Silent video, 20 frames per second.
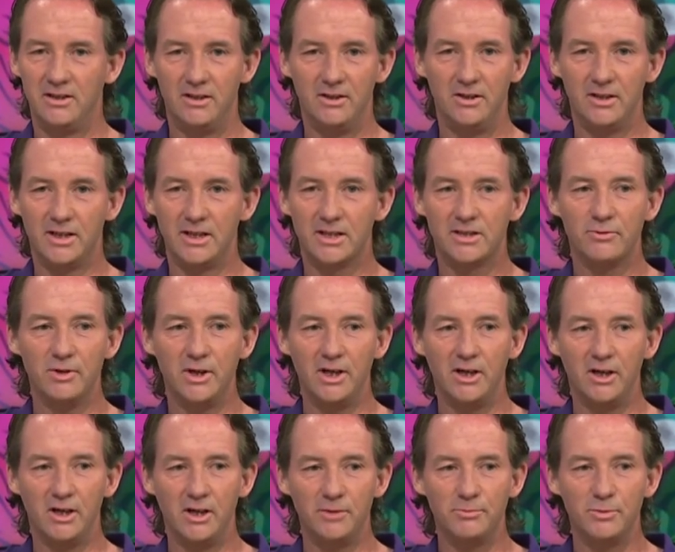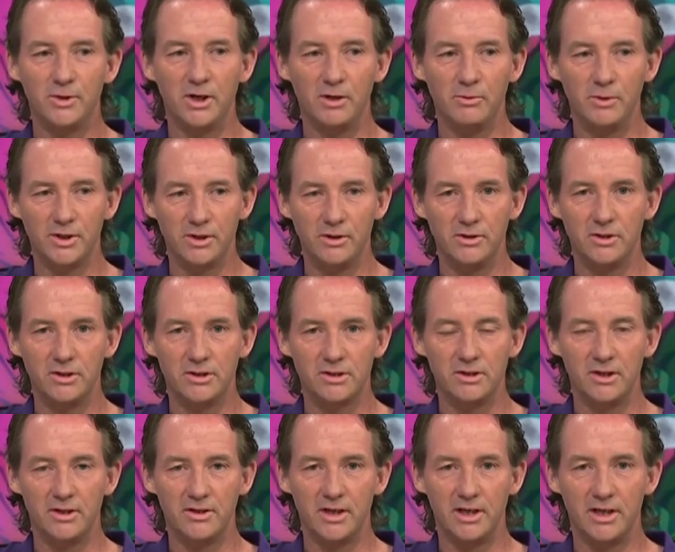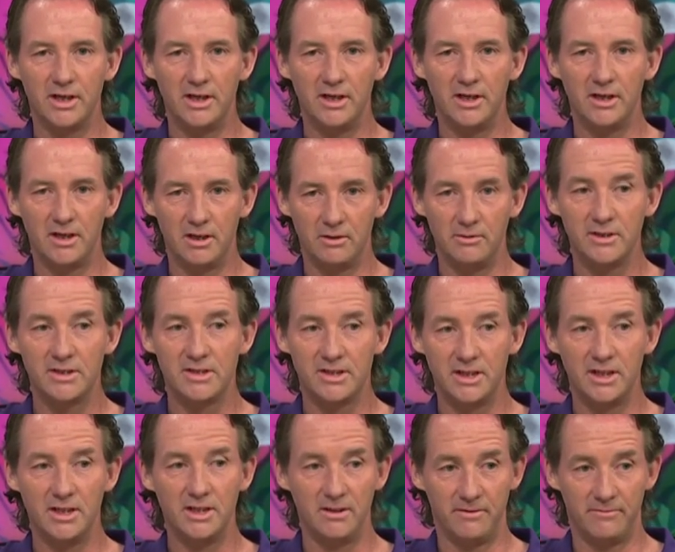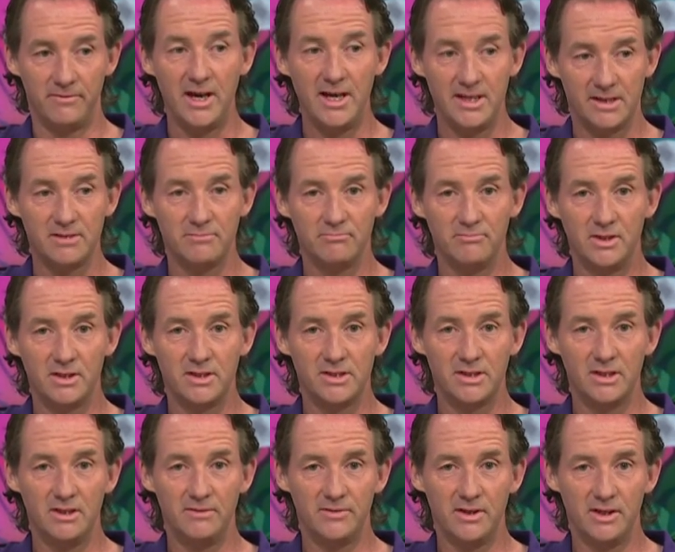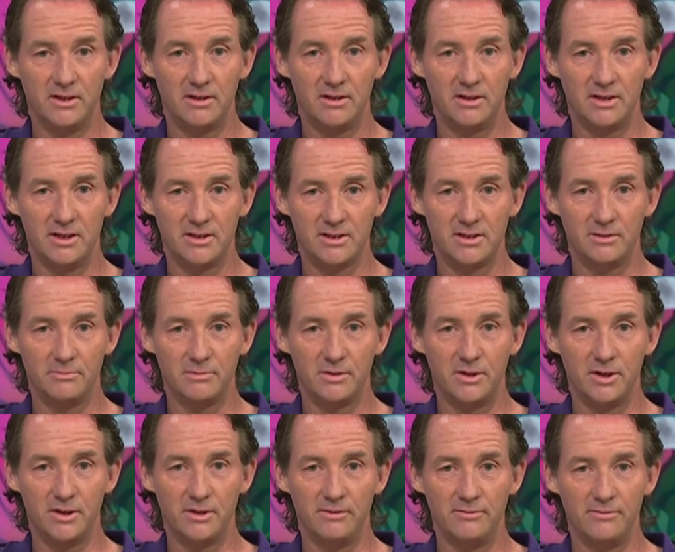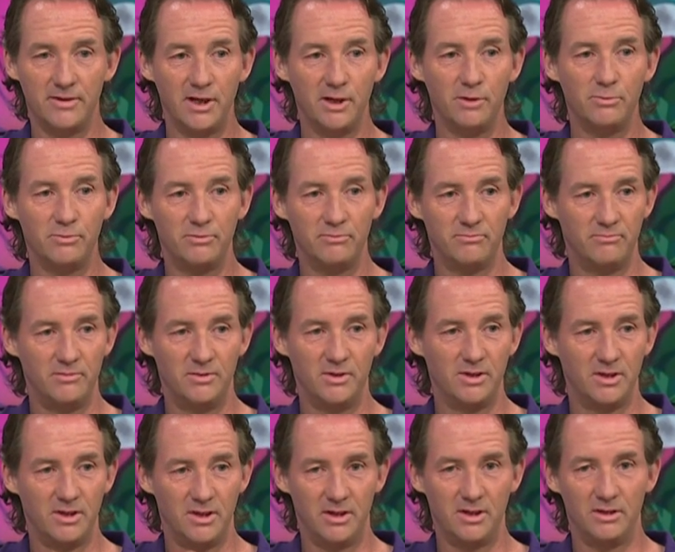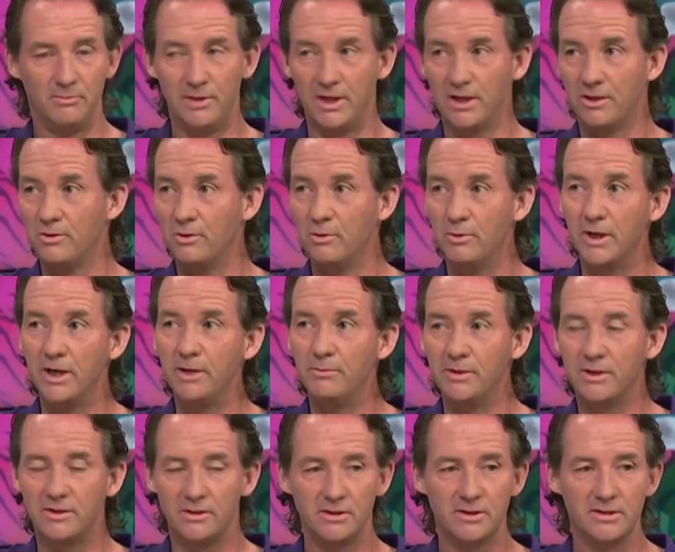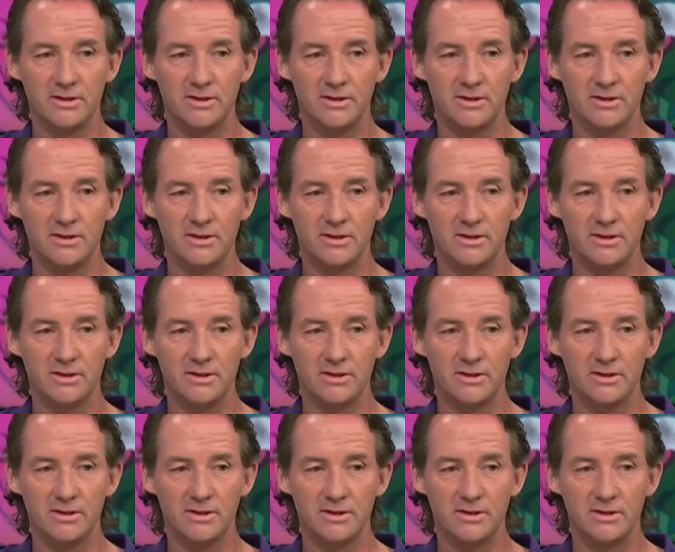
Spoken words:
Look, it's really hard, but I would urge that they go and see a vet and see if they can get some kind of help in a medical way, because...